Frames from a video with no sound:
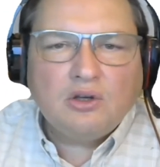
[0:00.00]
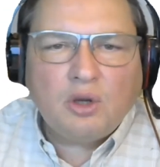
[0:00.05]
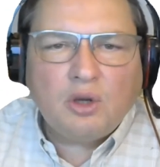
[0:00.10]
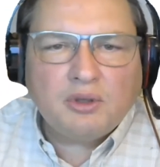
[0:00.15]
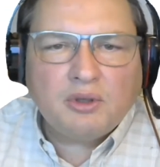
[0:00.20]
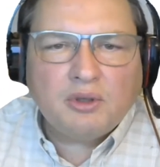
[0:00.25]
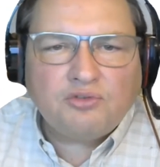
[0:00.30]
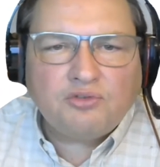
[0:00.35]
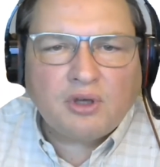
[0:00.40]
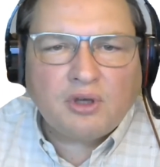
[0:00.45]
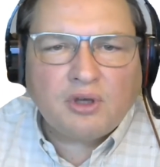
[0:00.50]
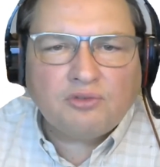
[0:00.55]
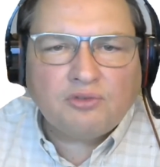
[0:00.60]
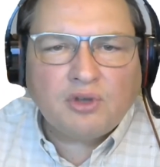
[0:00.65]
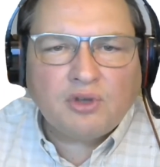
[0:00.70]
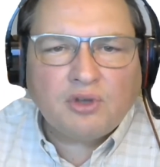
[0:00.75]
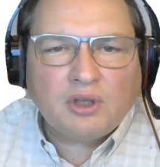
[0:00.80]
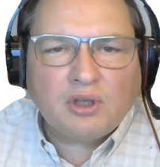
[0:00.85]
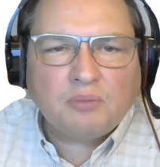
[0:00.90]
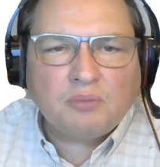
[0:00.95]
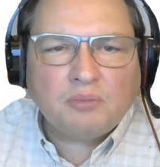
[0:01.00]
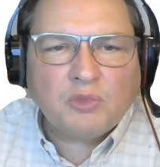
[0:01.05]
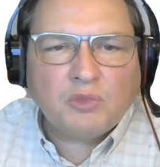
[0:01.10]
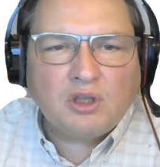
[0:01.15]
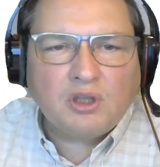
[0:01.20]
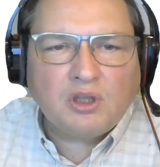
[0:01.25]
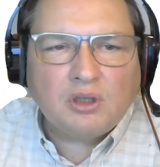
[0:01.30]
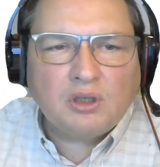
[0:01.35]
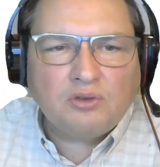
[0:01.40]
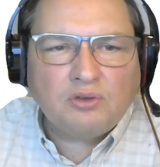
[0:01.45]
Going further,
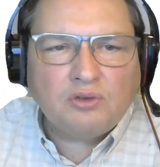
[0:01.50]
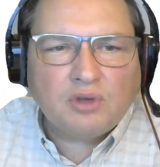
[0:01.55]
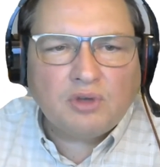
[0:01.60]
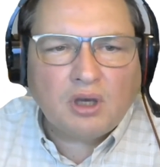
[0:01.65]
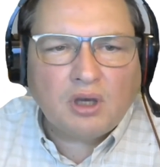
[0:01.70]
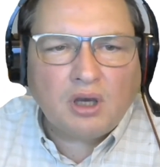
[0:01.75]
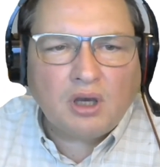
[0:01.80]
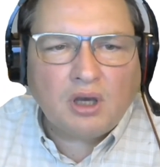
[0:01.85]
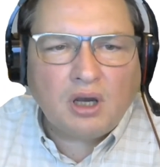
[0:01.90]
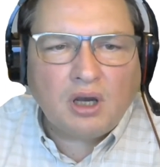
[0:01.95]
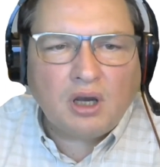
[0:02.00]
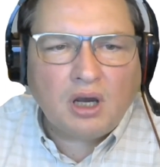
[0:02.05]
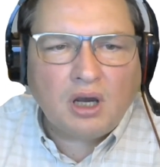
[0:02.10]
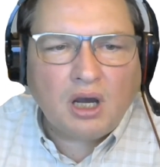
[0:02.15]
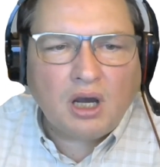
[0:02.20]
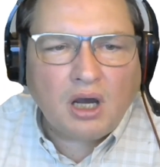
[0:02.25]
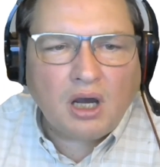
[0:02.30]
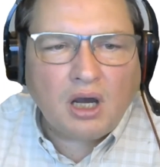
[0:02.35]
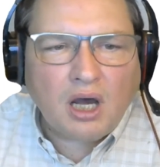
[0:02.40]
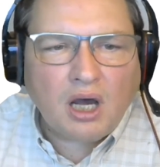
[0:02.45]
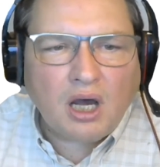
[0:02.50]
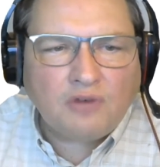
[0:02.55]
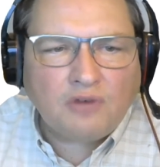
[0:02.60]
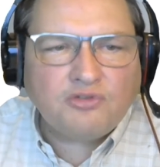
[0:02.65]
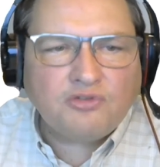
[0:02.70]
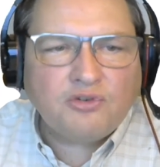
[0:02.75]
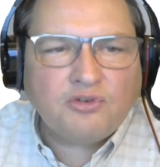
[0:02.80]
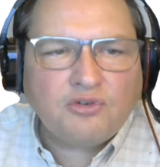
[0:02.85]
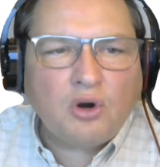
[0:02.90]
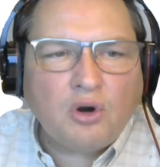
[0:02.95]
the
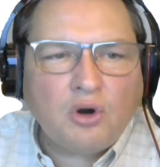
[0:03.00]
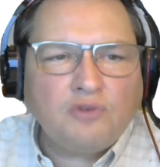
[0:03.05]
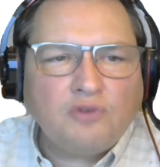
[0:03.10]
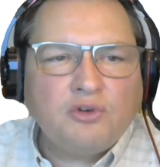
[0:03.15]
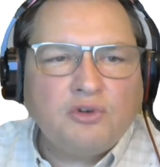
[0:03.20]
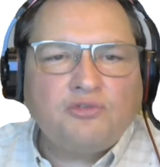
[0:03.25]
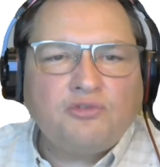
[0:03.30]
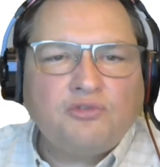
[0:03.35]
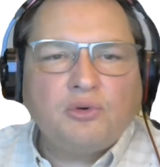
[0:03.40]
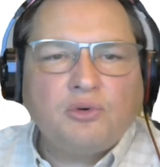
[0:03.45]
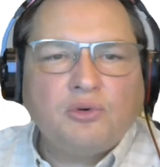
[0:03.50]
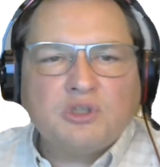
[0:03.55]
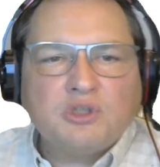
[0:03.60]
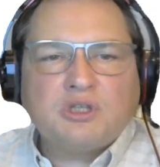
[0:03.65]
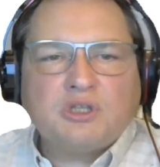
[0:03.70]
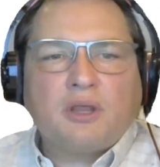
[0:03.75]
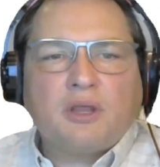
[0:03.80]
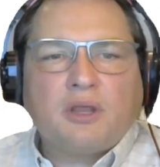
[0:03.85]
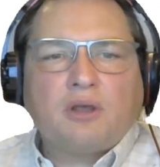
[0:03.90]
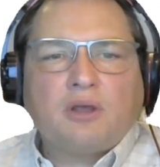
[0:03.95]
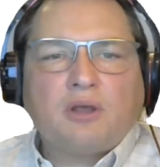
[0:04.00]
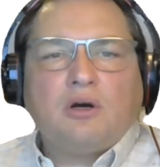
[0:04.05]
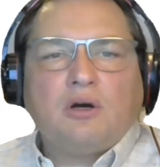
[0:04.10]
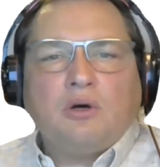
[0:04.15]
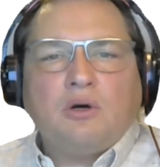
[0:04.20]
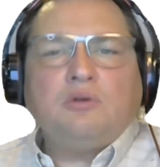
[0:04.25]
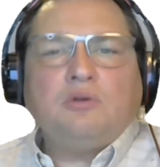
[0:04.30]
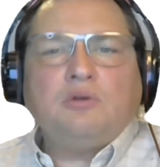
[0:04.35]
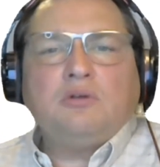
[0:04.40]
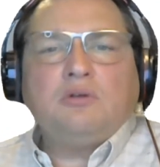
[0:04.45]
half of the full
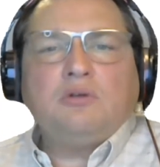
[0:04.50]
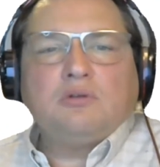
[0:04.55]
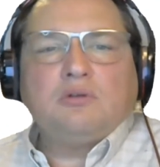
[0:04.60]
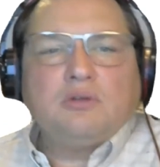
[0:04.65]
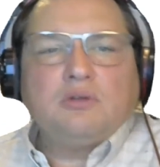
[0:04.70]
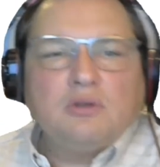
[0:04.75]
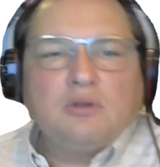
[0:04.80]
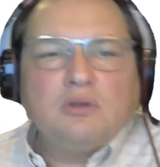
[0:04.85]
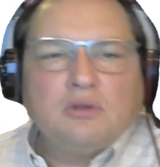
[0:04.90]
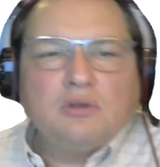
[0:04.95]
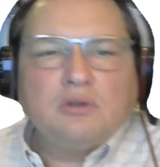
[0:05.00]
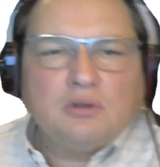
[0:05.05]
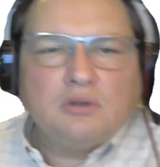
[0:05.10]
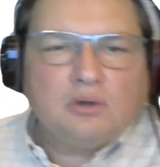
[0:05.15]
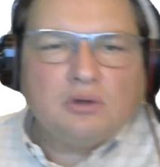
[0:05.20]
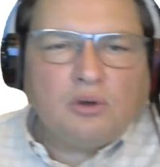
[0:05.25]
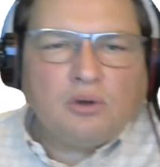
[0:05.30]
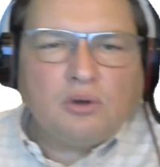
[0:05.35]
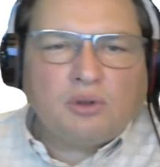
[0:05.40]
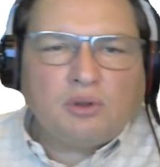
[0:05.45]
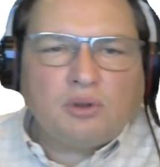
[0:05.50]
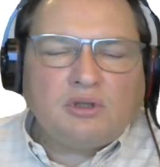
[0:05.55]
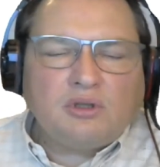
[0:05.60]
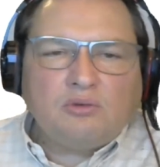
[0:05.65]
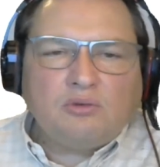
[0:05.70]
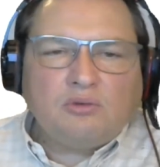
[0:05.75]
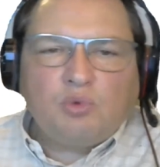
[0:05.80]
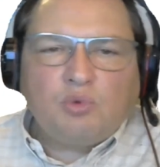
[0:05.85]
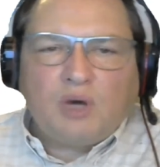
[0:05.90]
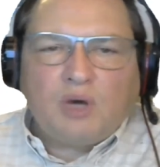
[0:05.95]
circle
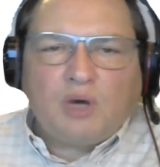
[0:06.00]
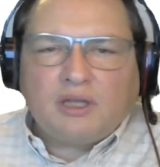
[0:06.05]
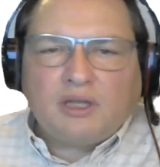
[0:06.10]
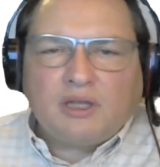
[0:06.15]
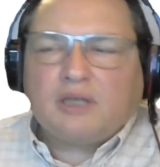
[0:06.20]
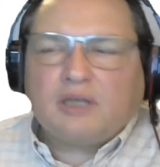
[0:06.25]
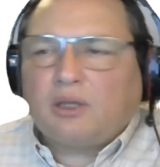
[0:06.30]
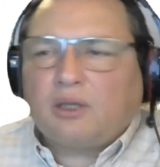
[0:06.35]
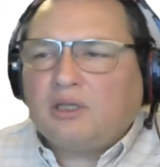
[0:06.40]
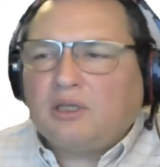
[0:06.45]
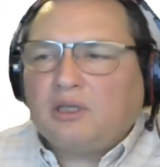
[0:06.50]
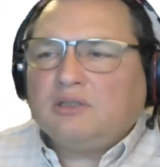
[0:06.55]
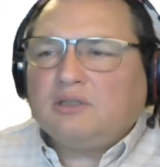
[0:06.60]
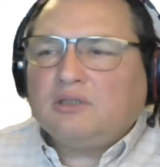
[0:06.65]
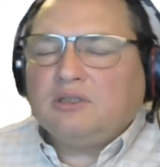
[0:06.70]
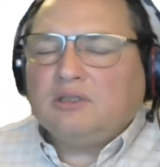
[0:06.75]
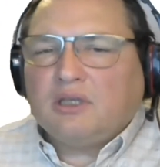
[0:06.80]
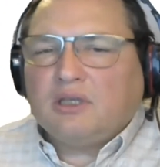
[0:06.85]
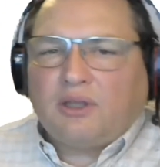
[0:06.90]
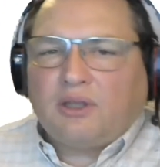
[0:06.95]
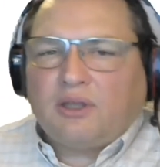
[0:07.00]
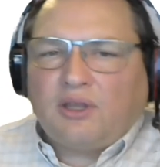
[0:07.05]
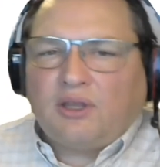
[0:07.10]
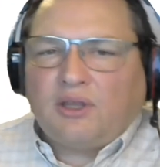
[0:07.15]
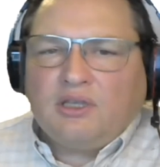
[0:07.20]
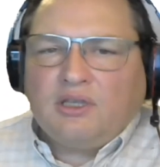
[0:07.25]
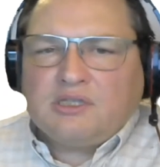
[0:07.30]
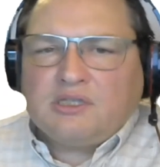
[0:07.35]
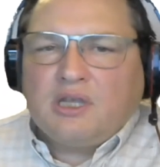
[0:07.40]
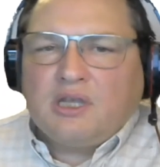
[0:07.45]
on 180
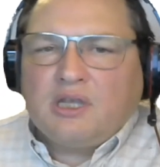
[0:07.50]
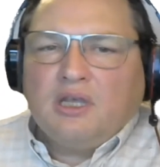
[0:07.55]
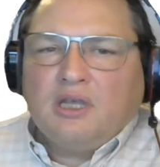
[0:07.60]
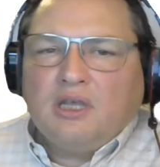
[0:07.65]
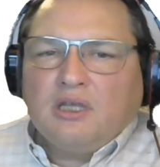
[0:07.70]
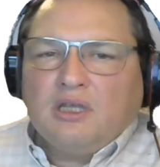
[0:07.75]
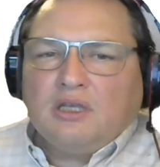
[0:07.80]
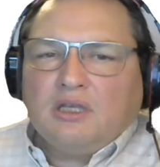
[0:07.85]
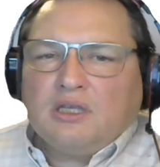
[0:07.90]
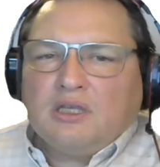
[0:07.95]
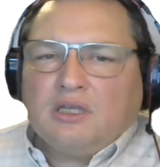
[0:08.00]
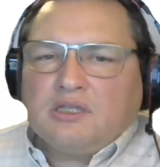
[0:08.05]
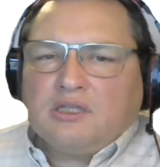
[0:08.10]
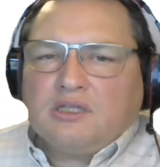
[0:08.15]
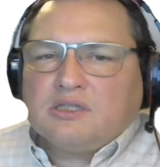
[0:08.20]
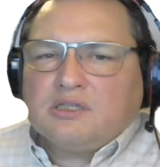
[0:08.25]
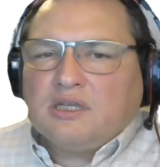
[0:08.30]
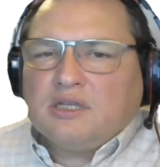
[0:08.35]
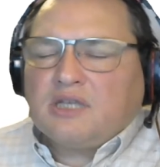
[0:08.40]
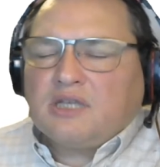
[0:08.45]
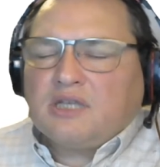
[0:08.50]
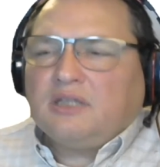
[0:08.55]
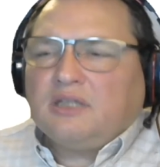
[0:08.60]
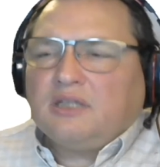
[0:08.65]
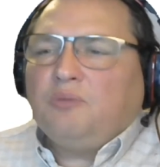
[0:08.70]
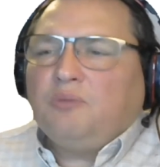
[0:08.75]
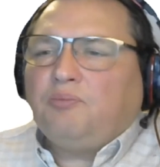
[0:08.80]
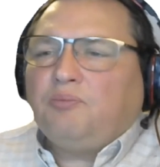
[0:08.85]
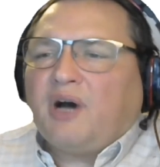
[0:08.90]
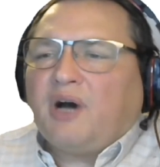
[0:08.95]
degrees, it's
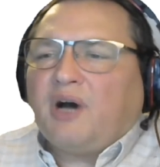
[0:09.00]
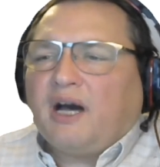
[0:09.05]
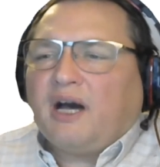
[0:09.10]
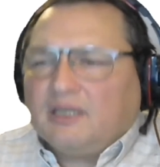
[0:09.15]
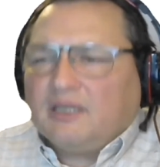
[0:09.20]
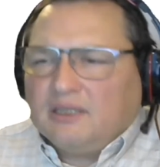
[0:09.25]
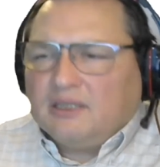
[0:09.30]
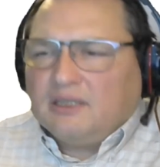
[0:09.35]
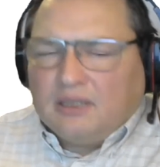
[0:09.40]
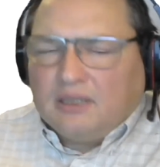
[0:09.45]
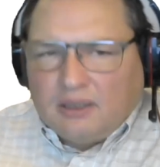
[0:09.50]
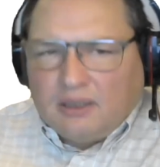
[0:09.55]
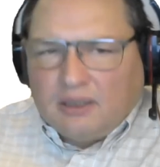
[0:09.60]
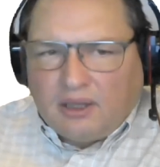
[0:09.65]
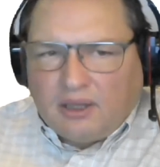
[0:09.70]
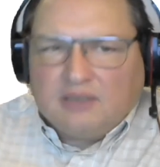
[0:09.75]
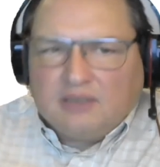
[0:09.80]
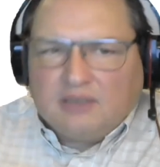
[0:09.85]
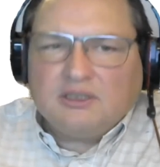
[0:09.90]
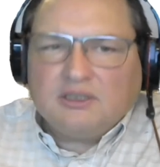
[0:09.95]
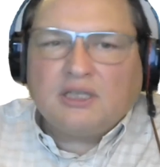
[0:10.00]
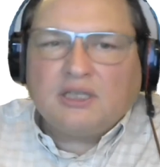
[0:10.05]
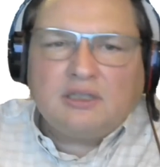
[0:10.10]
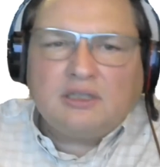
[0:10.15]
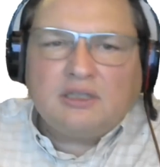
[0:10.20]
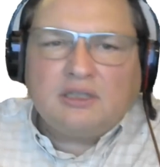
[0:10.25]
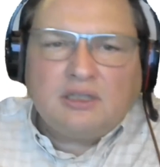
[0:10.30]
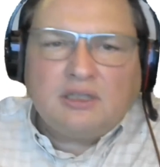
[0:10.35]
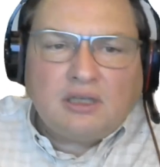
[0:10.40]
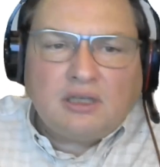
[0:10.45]
exactly pi
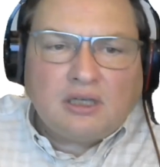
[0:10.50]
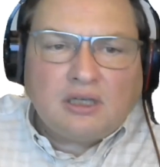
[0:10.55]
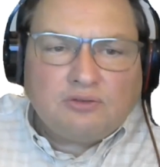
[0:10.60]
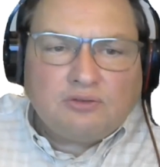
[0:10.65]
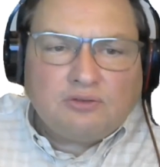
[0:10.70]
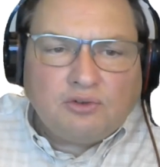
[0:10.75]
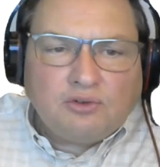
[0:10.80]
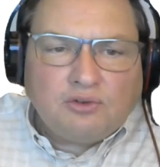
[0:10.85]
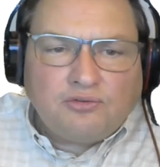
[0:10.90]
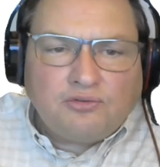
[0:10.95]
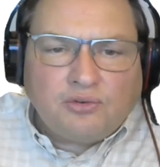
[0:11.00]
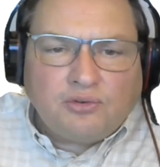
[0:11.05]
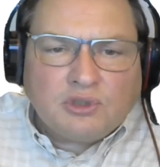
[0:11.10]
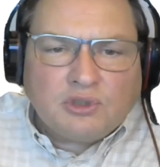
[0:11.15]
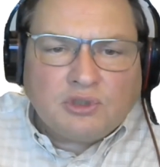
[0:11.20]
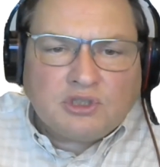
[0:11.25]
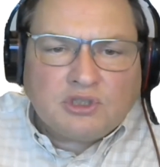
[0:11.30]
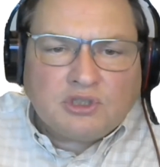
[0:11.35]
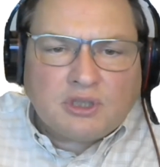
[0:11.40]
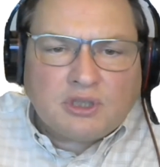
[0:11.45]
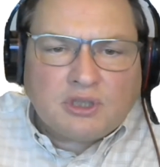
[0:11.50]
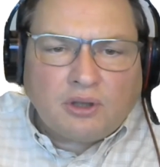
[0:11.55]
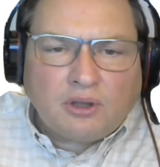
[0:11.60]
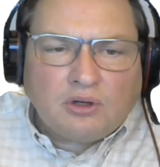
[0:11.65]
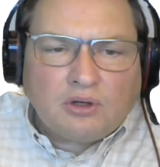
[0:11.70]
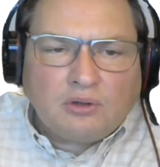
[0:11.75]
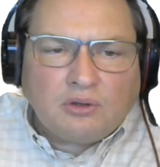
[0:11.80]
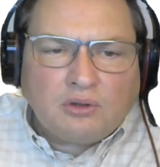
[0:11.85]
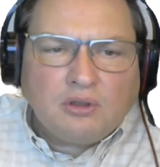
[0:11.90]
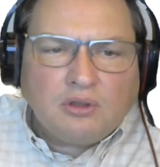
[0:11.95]
radian, and the full
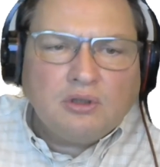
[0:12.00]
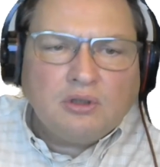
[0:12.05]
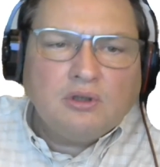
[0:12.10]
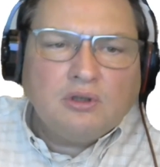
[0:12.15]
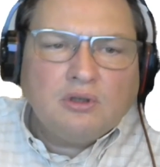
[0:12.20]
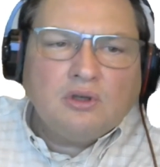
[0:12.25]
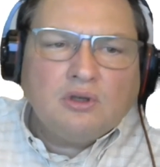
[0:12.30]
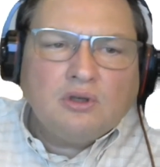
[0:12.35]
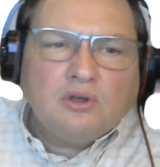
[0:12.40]
circle,